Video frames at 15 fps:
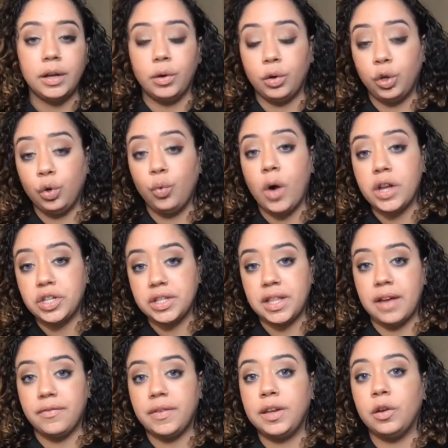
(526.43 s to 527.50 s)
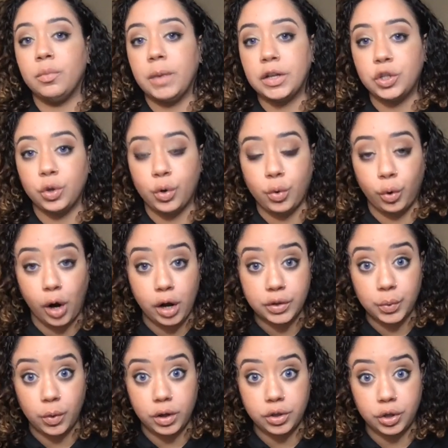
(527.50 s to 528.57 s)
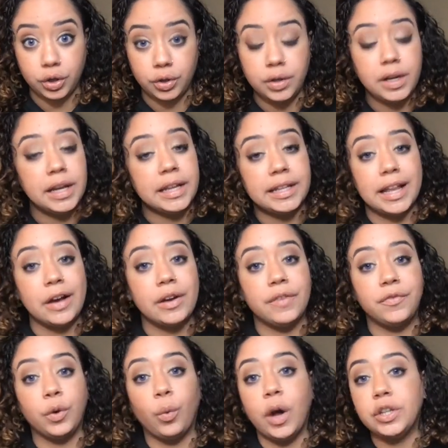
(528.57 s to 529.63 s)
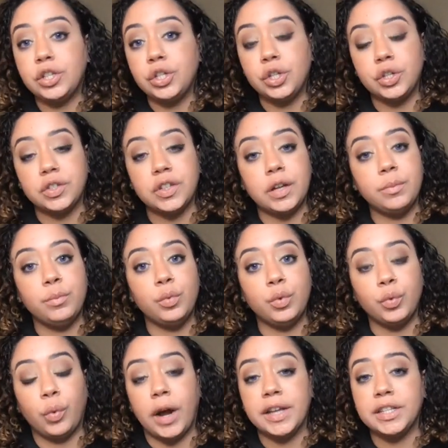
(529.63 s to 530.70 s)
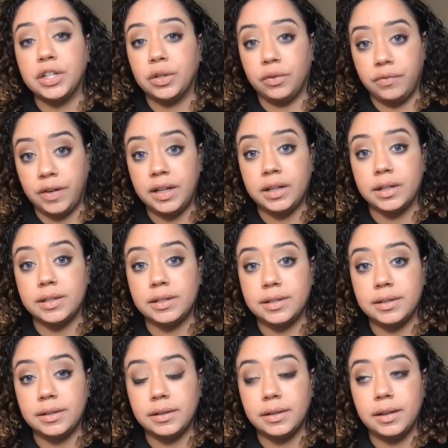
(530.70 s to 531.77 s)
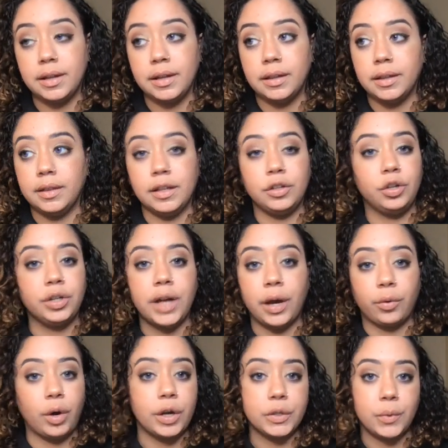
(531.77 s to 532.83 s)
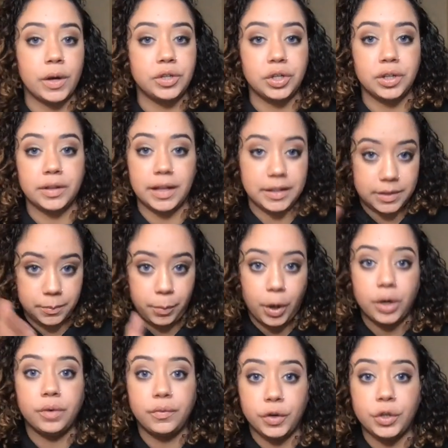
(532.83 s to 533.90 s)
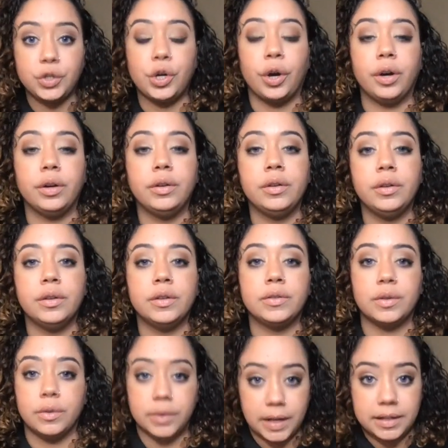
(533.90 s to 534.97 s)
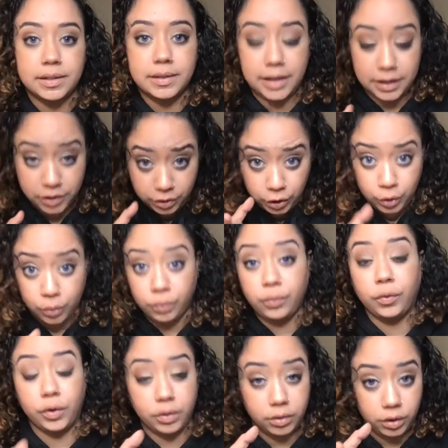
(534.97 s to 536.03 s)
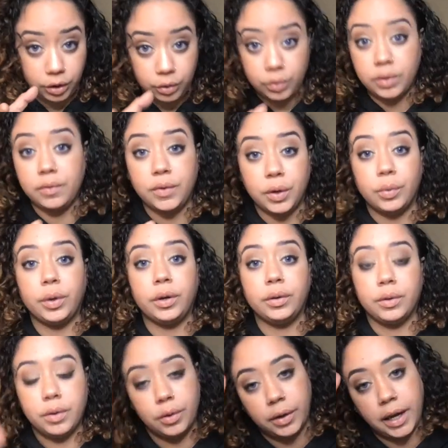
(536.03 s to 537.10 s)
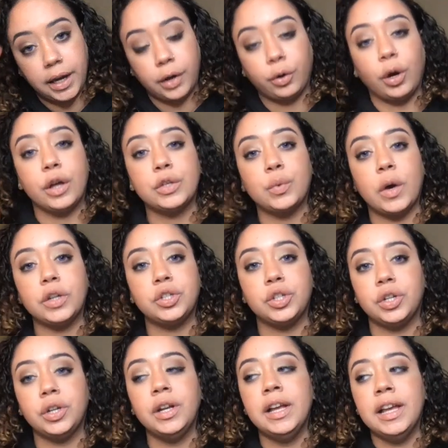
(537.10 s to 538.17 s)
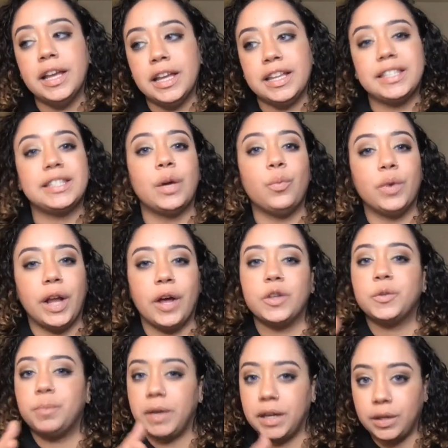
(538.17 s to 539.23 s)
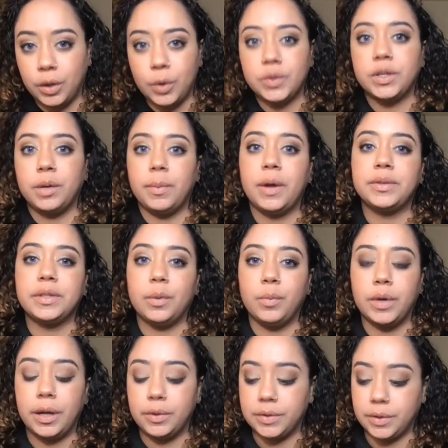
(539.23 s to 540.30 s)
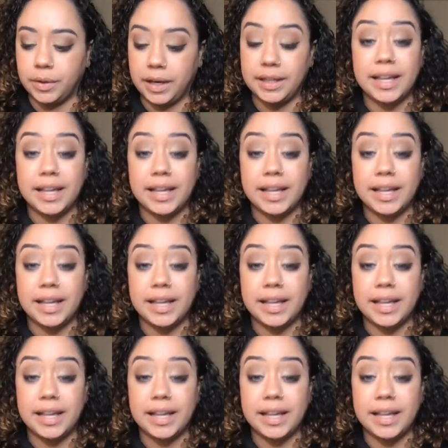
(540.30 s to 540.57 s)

You watching that video makes you a cross watcher. Now, if you're watching your sun, moon, rising, or Venus, then you're not cross watching. That's part of your chart. So that's you, the viewer, okay? Cross watcher is someone else being nosy about someone else, okay?